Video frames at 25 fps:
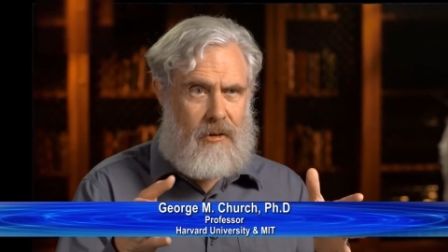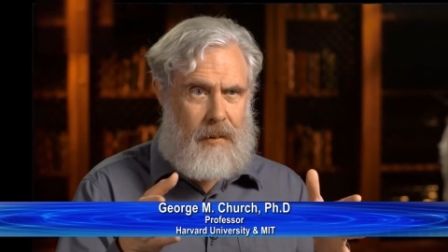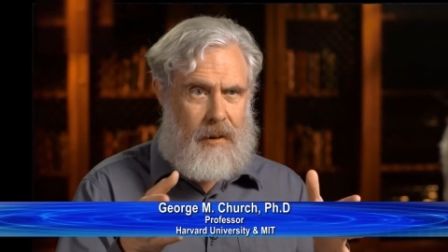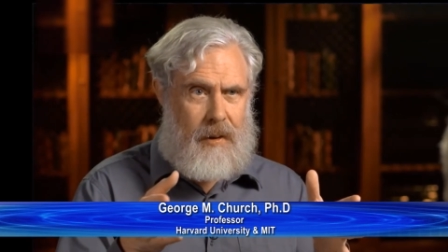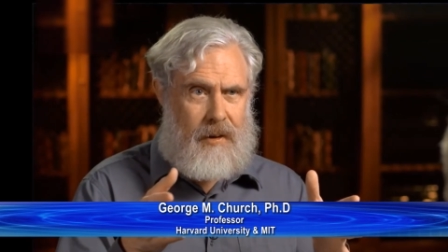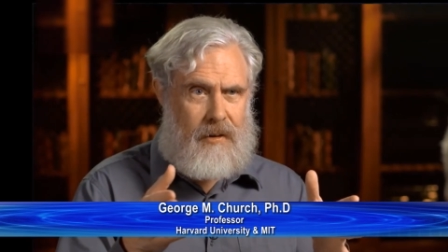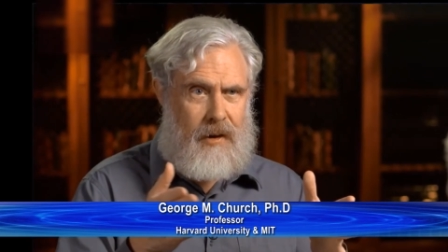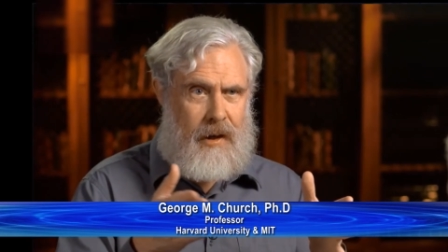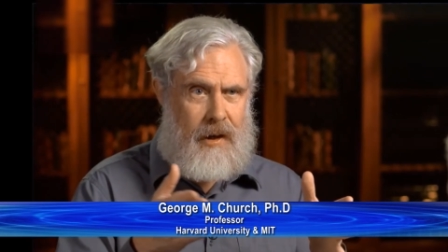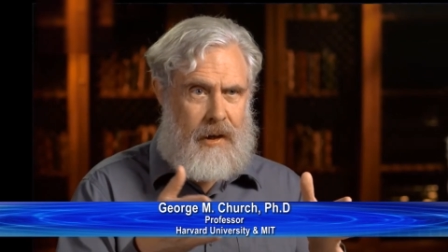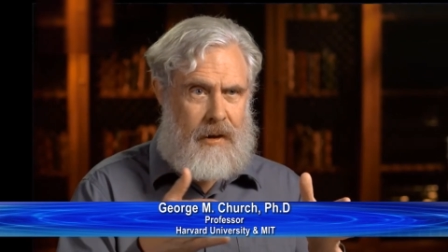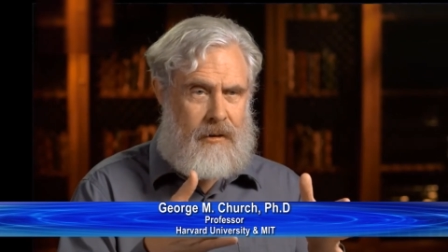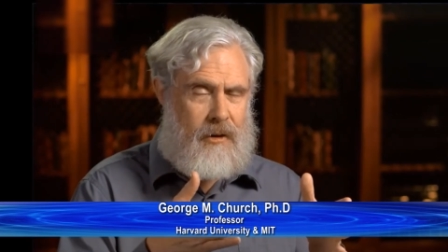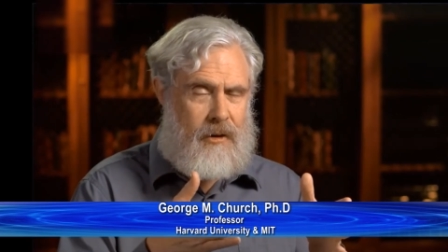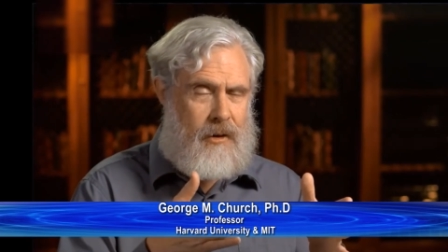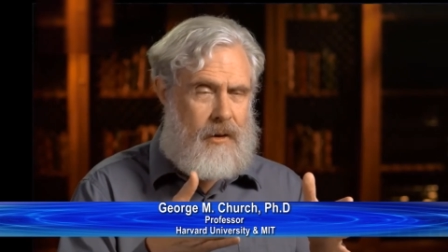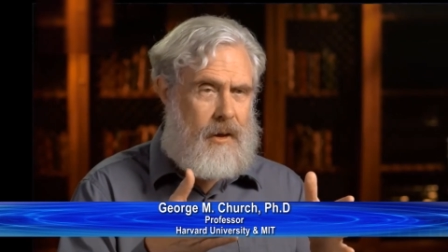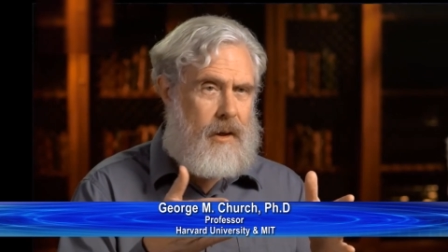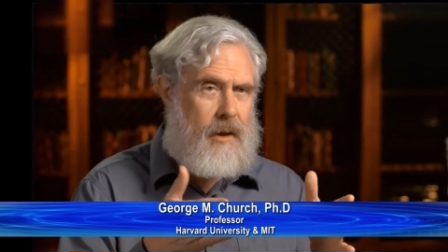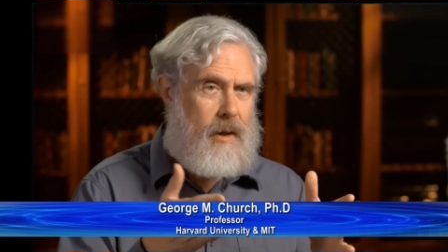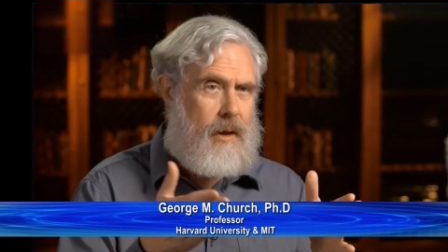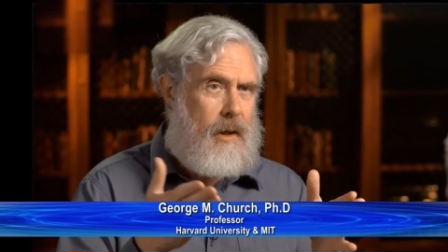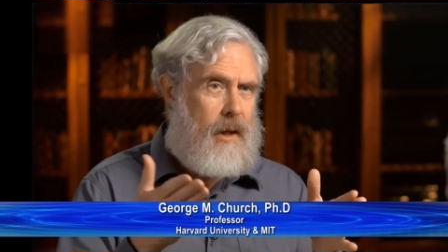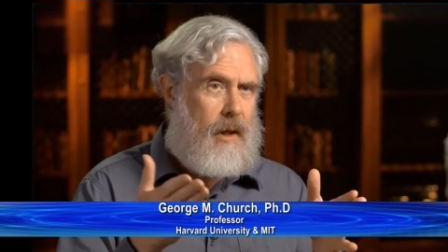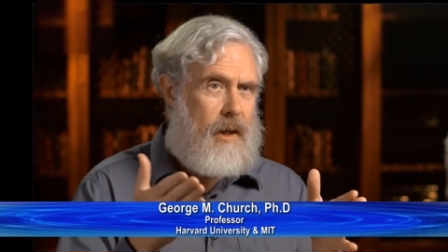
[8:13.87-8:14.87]
by changing
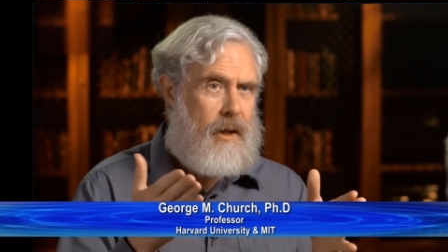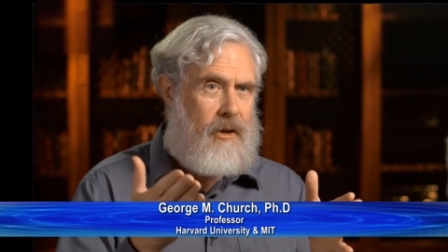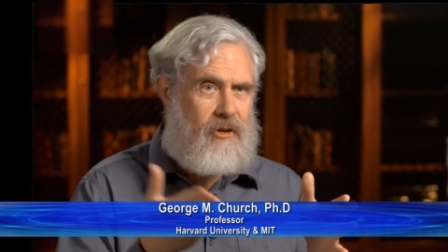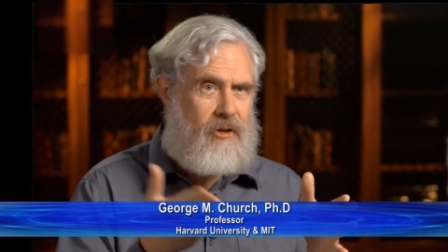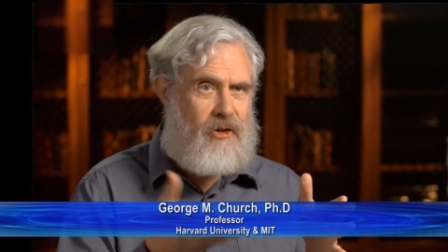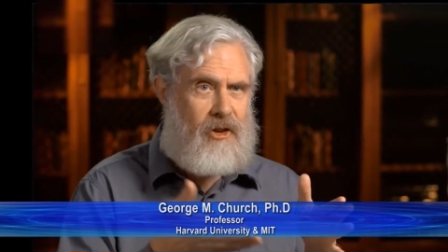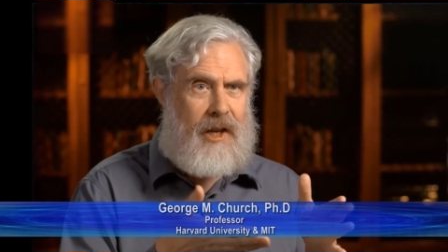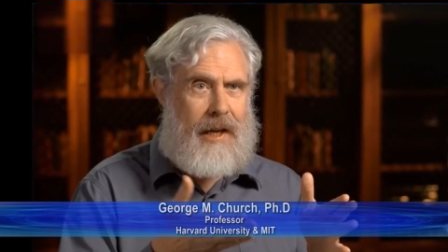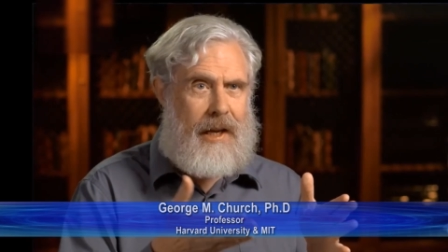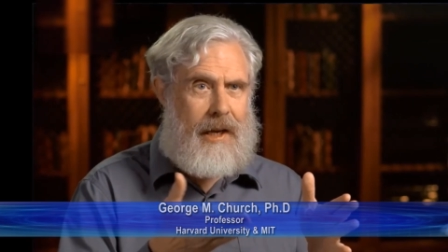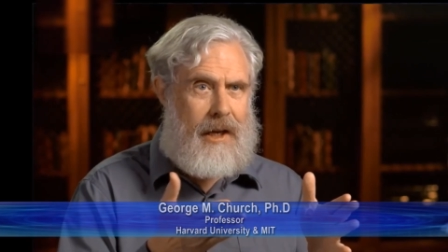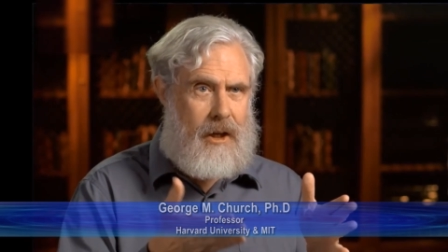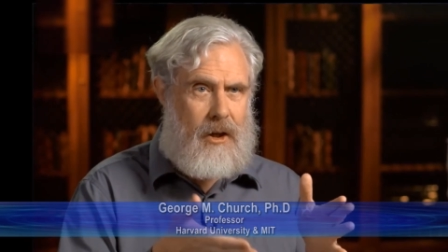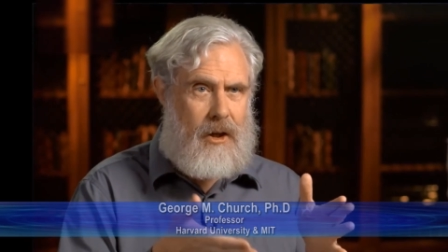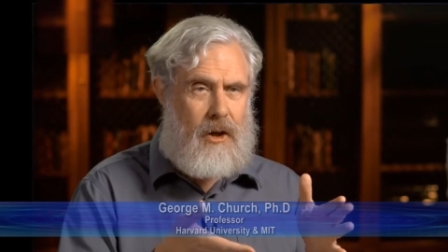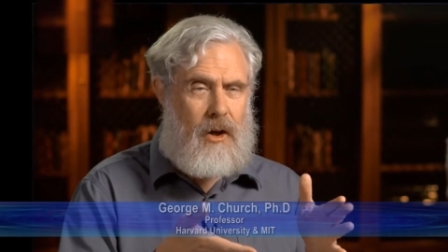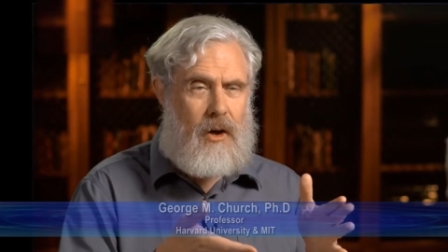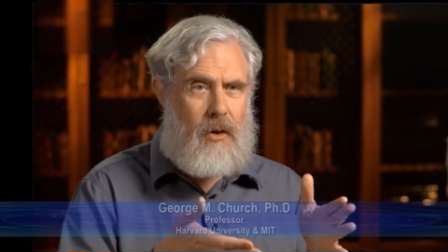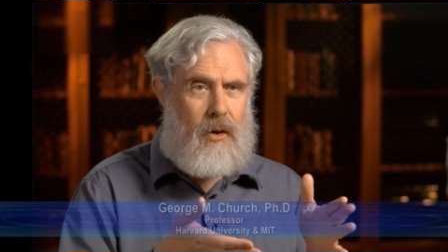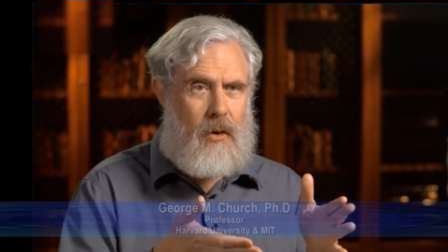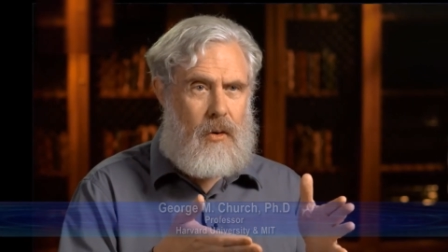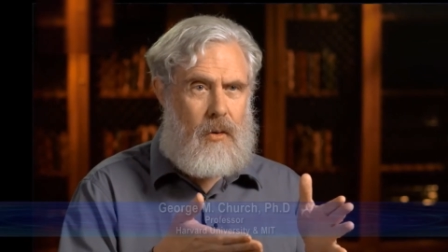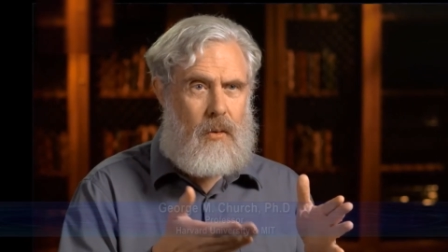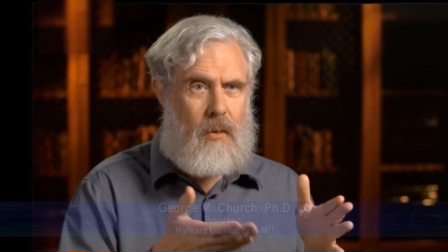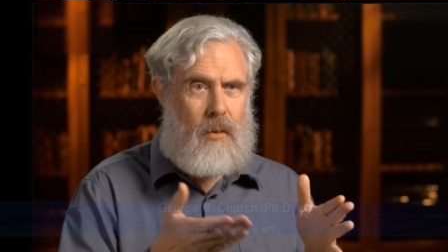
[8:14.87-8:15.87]
the genetic code.